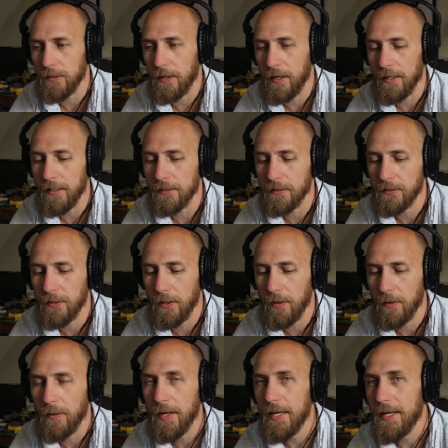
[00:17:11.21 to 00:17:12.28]
All right, and
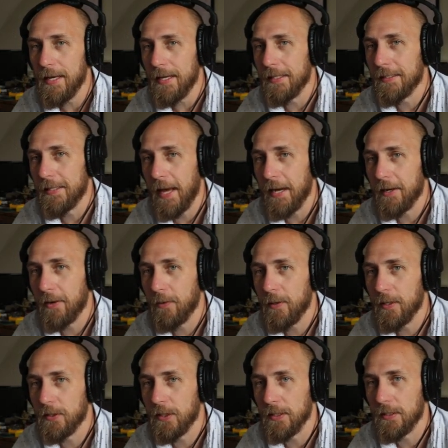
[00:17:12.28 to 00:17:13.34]
so is that going
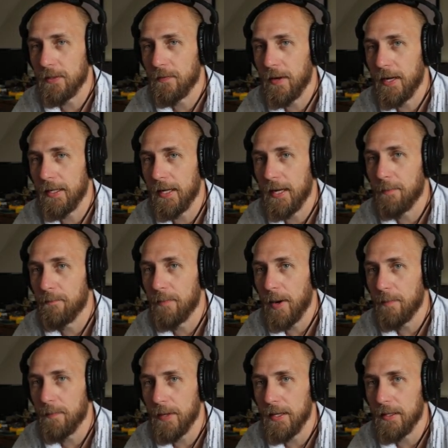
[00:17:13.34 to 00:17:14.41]
to justify kind of
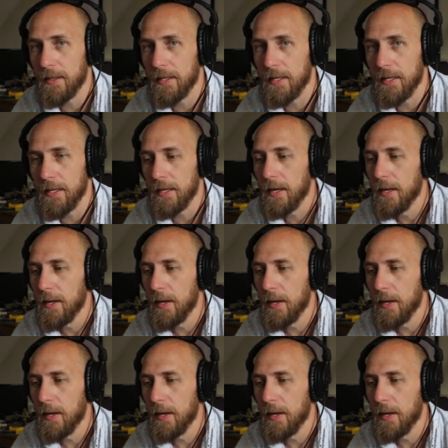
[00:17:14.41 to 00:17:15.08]
bumping the